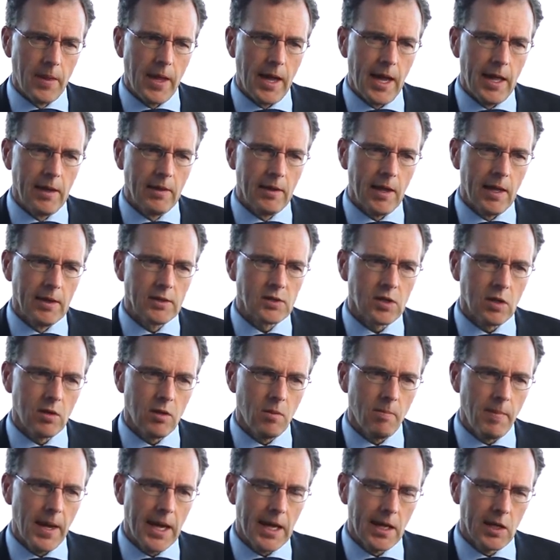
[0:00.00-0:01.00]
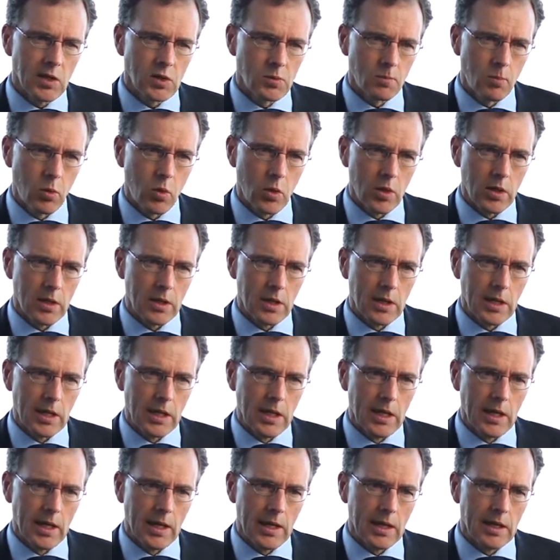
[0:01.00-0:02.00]
And so the bank has put
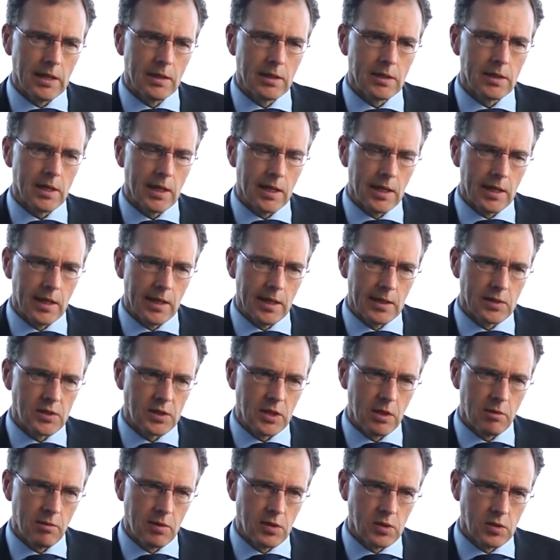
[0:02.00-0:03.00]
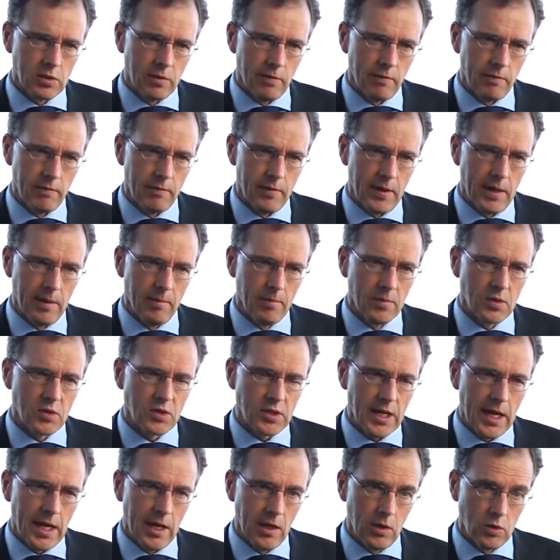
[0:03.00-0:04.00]
in a series of
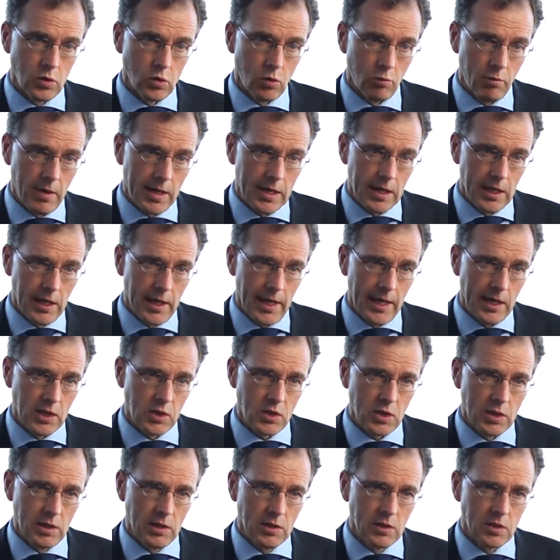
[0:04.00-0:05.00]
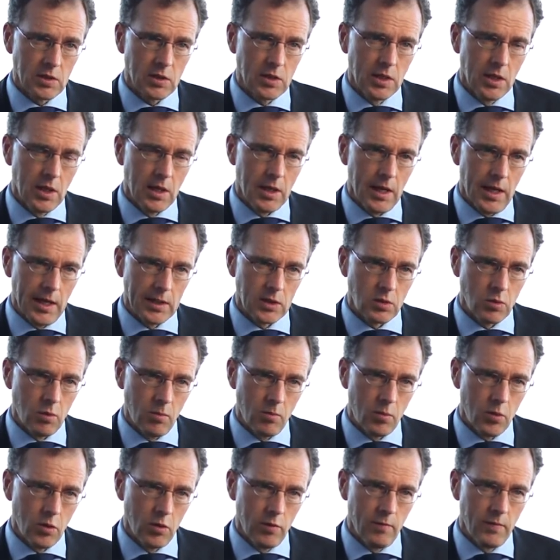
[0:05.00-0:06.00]
standards or regulations to
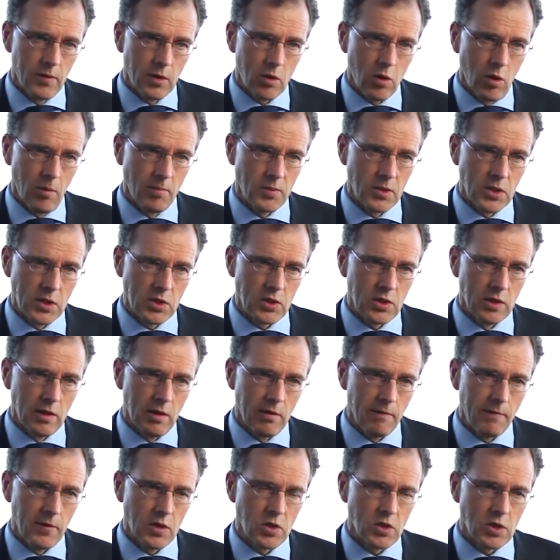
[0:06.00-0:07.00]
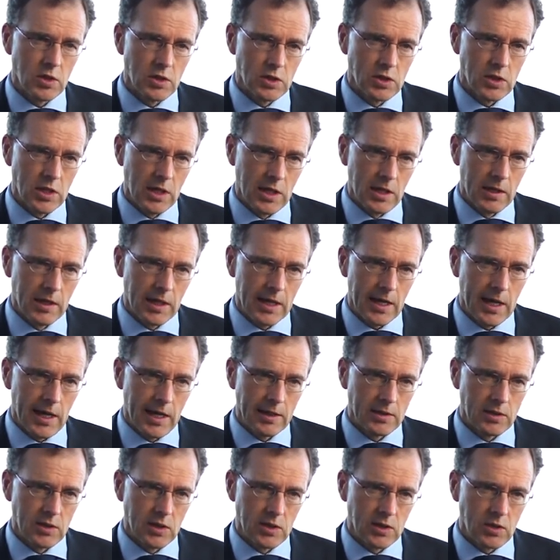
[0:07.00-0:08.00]
improve the competition and efficiency in the
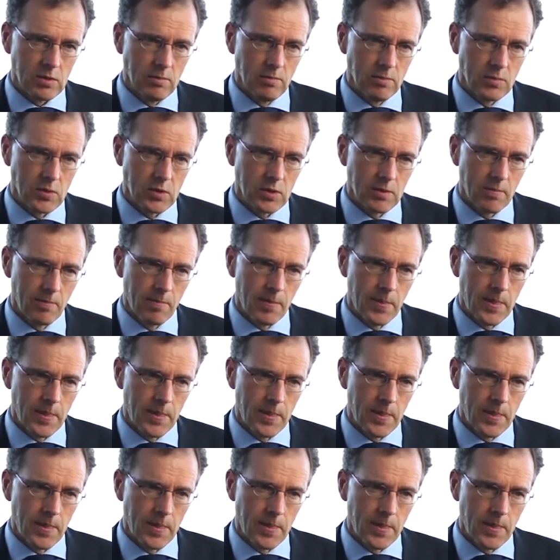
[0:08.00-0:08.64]
card systems.